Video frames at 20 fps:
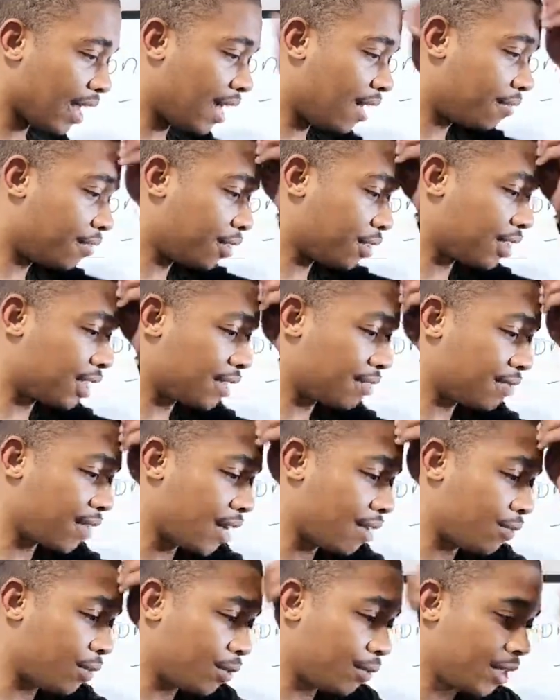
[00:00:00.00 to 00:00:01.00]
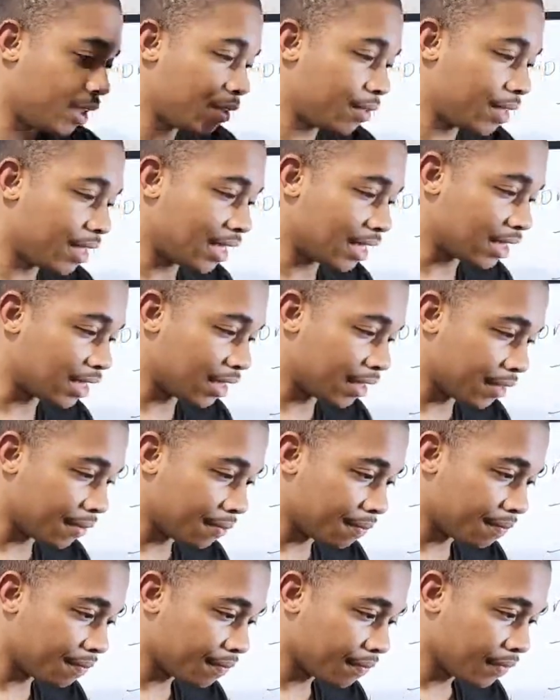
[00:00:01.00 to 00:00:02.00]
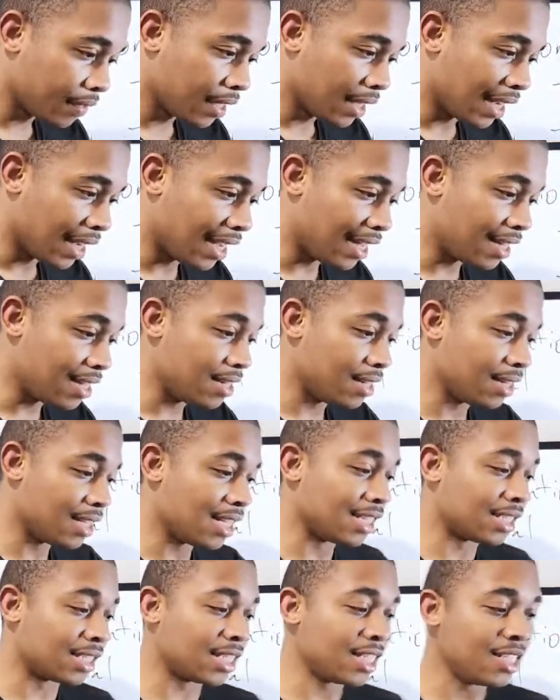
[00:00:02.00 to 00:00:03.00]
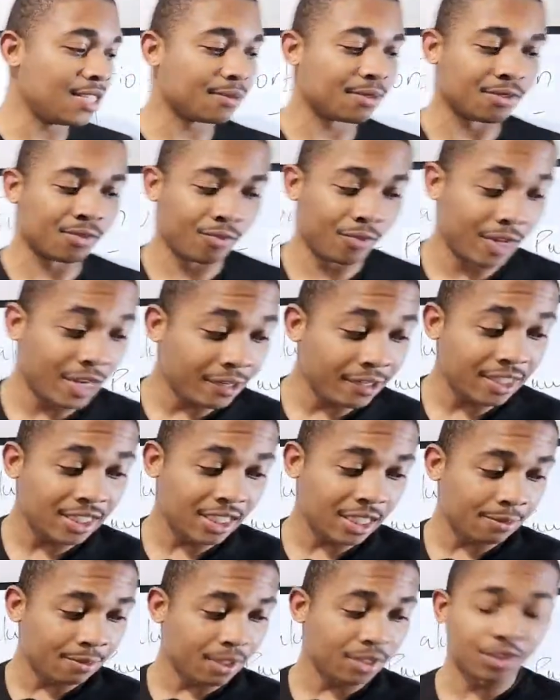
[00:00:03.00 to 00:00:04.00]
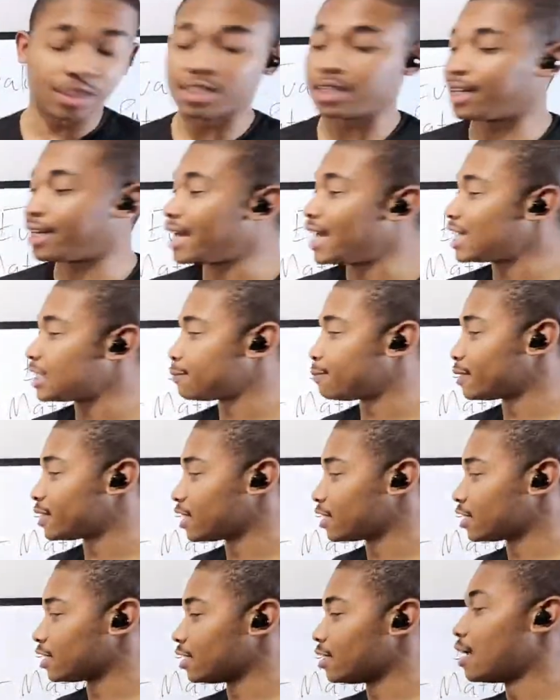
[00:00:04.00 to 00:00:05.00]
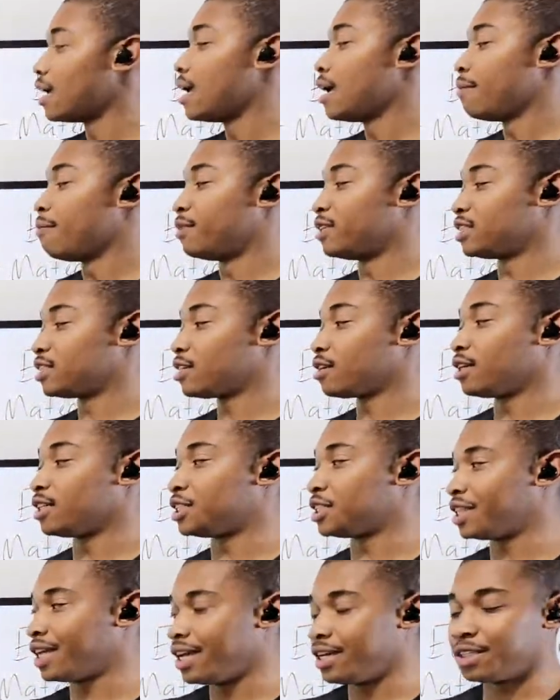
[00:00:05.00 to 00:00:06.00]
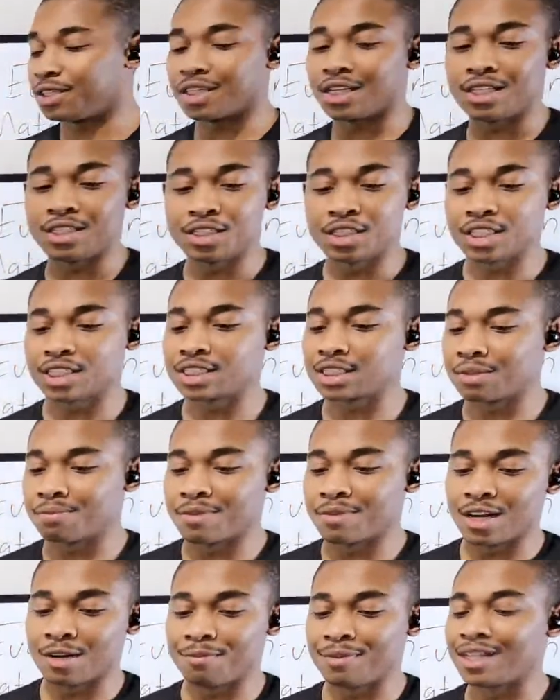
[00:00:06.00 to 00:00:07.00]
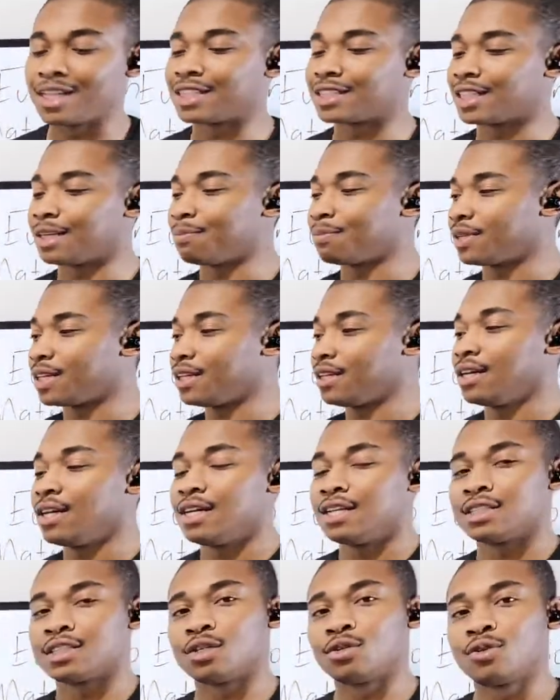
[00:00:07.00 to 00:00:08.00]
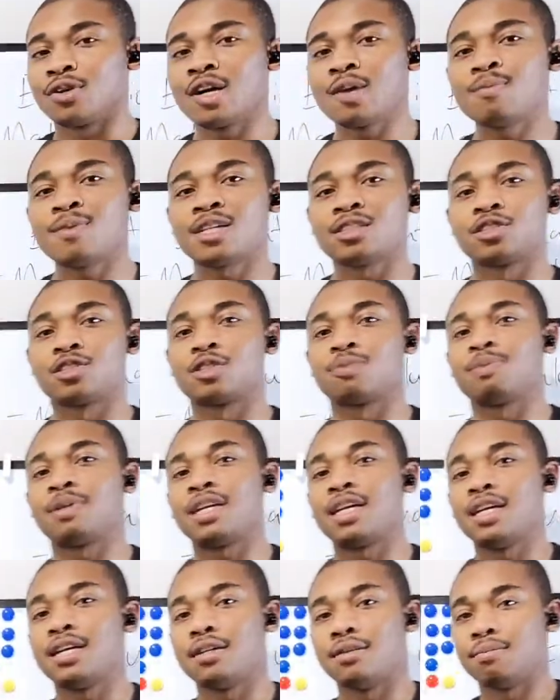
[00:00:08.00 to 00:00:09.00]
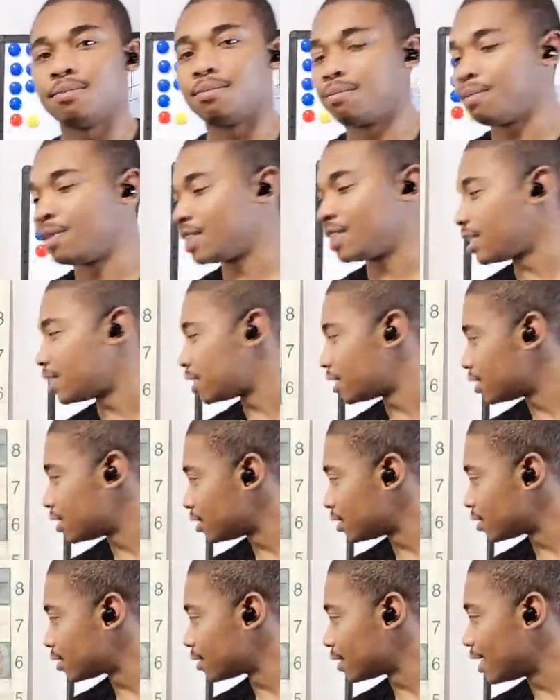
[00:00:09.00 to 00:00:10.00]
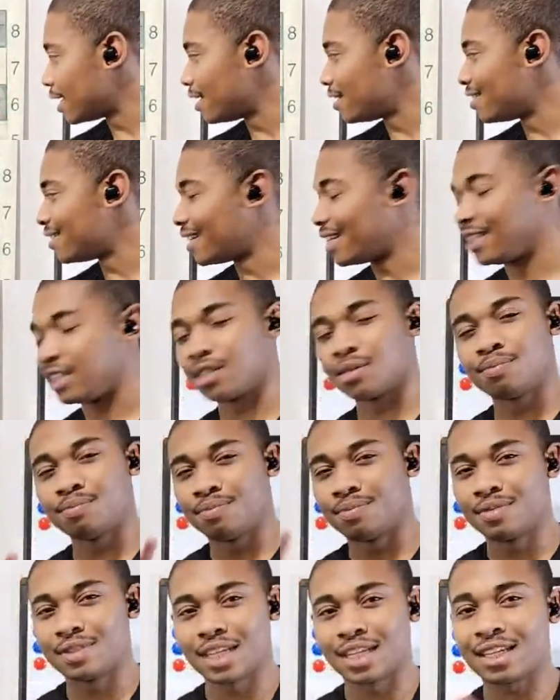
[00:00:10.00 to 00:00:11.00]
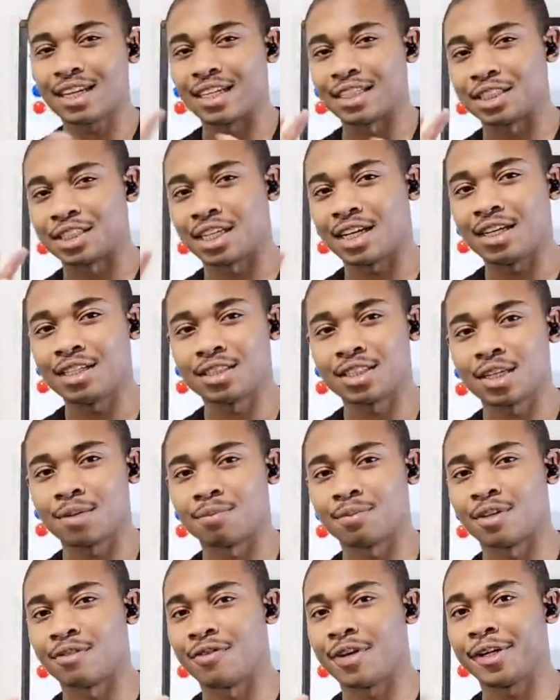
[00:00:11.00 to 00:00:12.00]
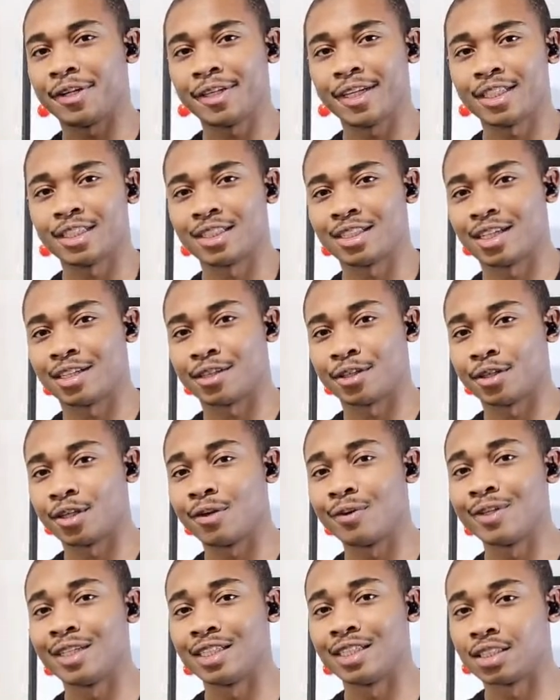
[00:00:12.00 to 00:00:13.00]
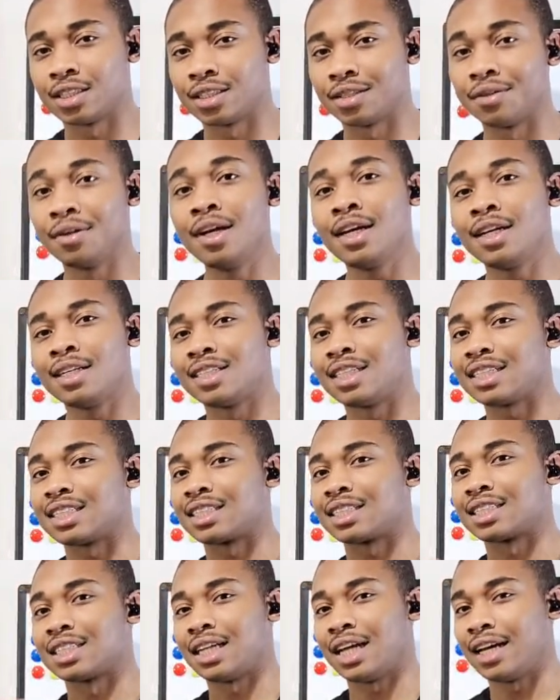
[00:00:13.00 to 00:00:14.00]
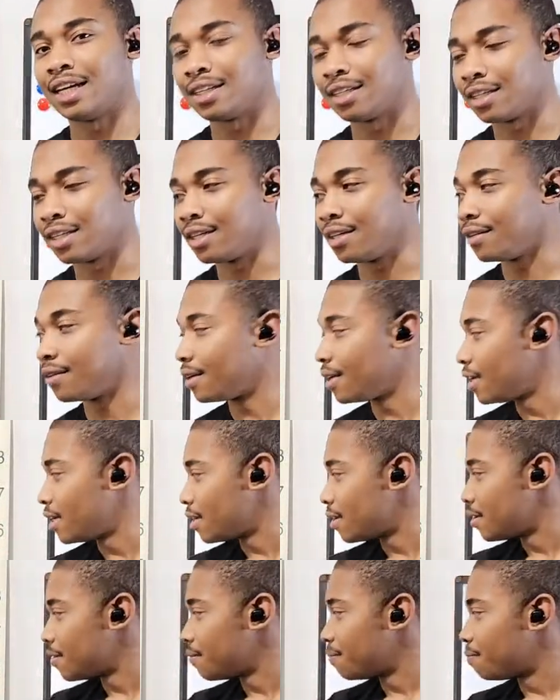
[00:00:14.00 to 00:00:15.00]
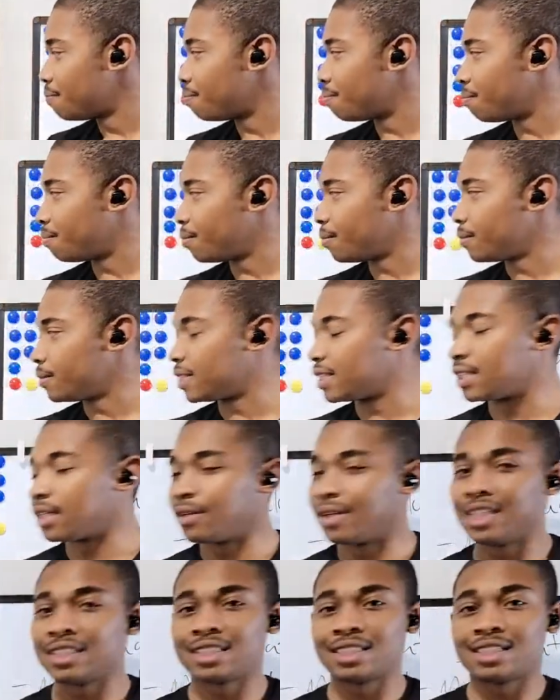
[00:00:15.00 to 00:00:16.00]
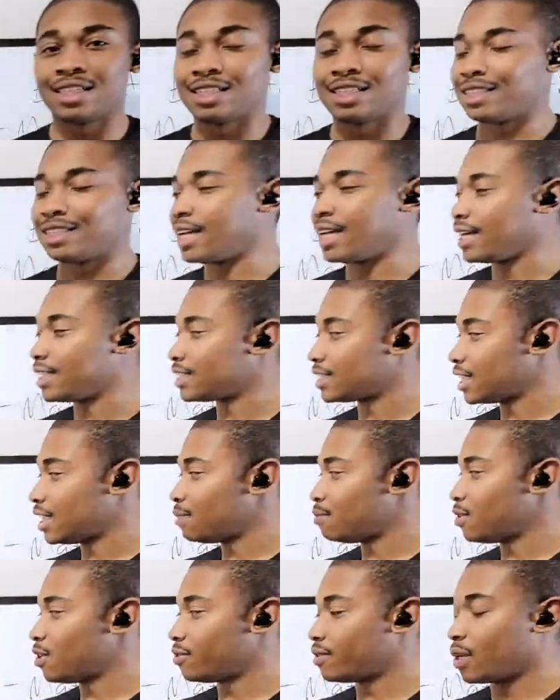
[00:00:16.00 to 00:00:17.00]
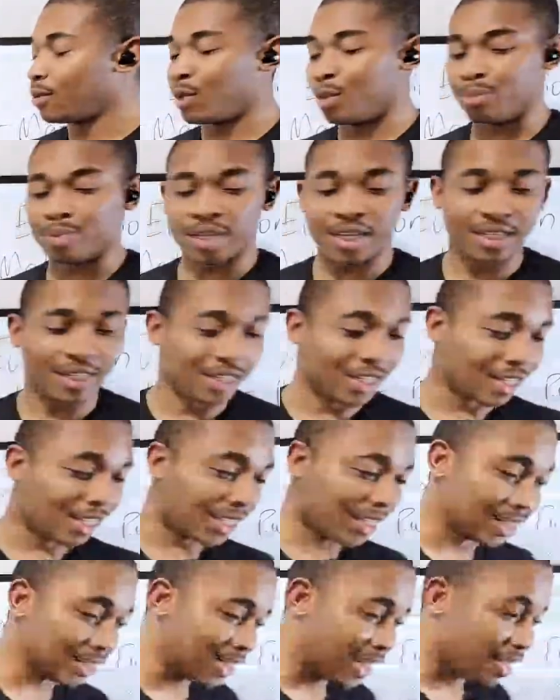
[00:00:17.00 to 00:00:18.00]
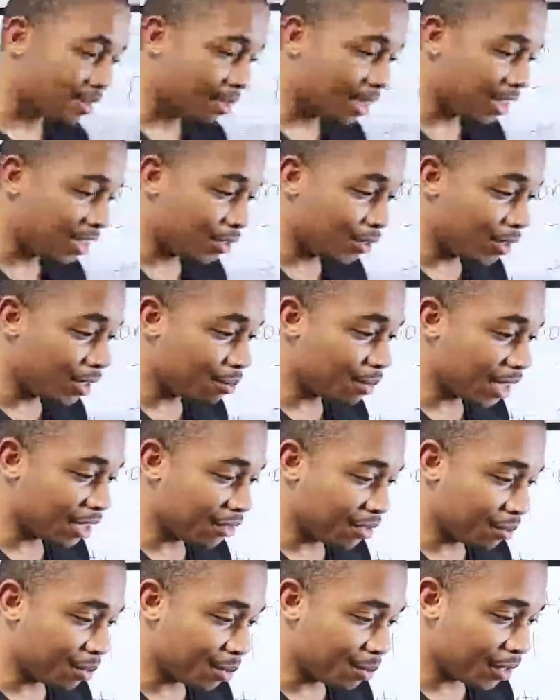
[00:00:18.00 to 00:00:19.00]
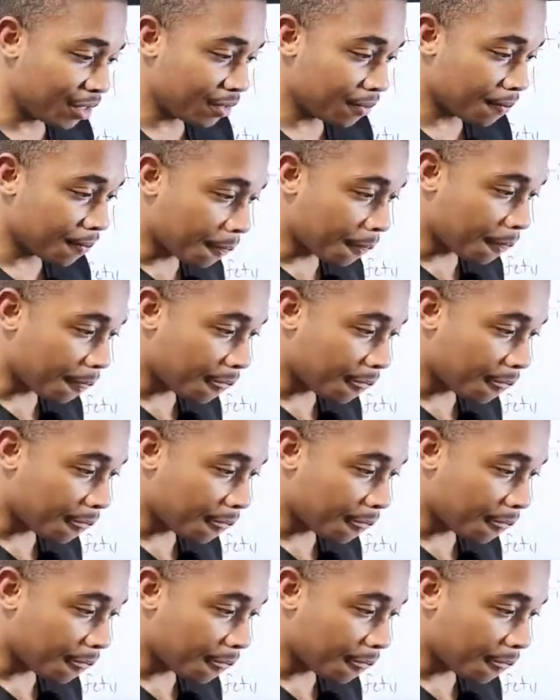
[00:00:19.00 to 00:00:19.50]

After C5, what are we doing next here? And it seems very similar to the last position, but it's going to change in just a minute because they play. So grandmasters play positions and they like change up the variation that they're going into just slightly. So it's the exact same move that we played in the last game. And do anybody remember?